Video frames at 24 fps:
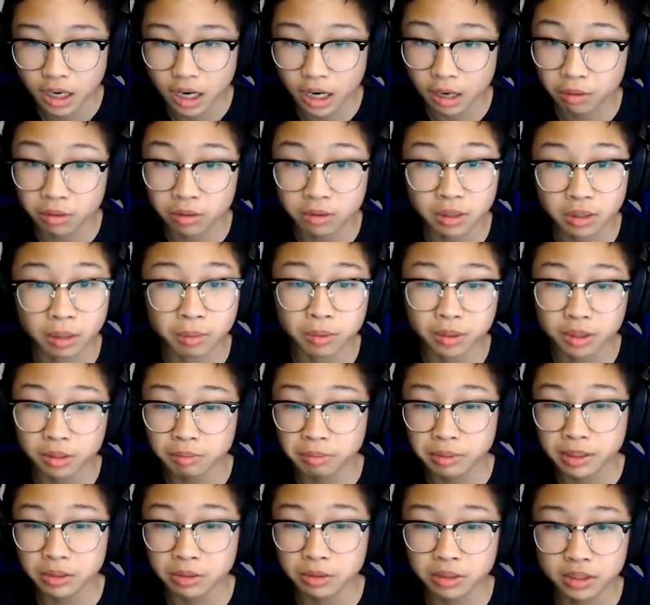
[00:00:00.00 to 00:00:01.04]
I'm gonna
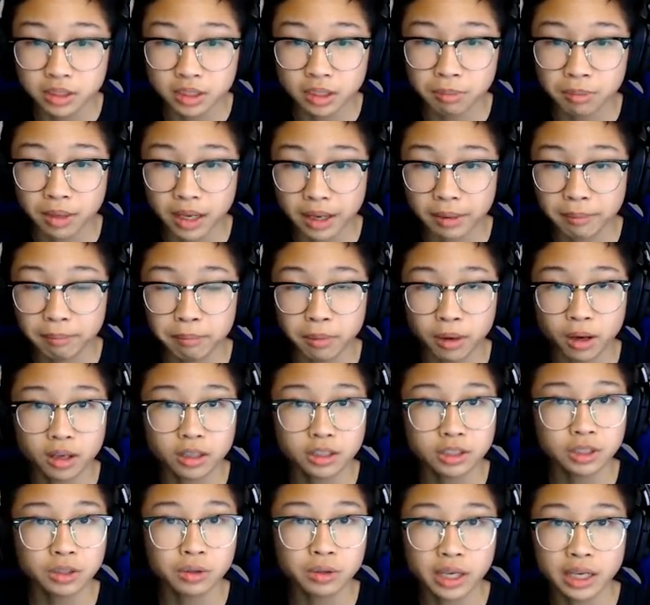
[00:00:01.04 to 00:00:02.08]
be doing some like boss
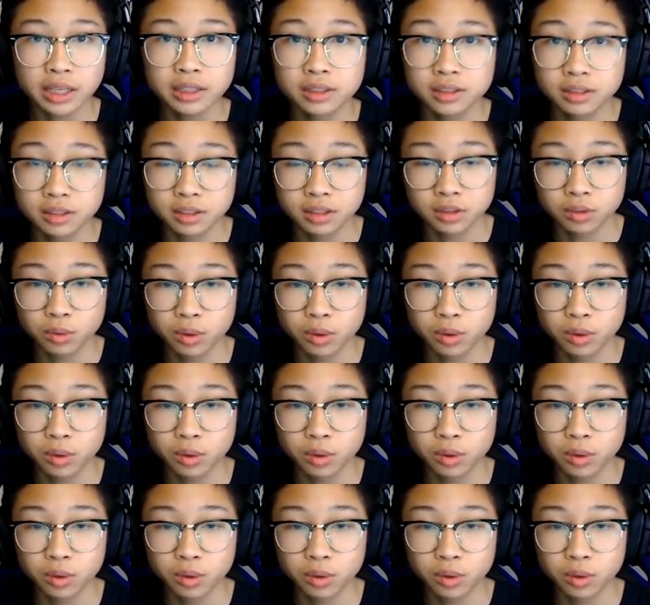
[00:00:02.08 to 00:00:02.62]
showcases as